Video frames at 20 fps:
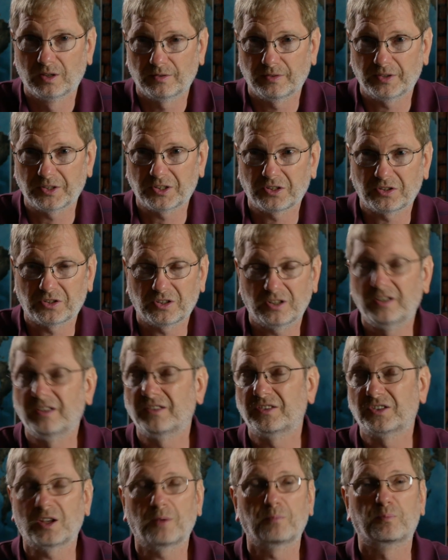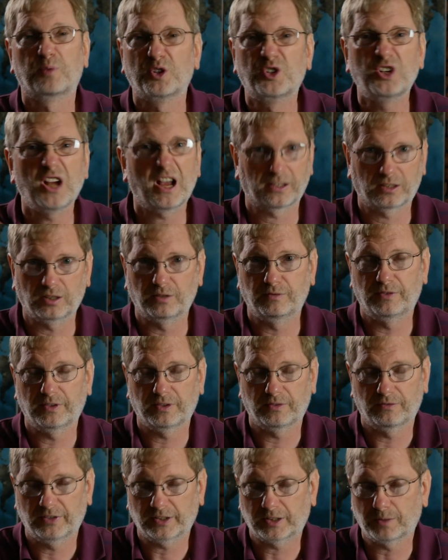This isn't some projected
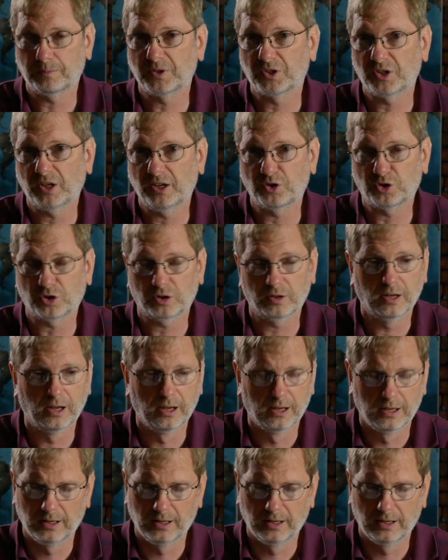victimization.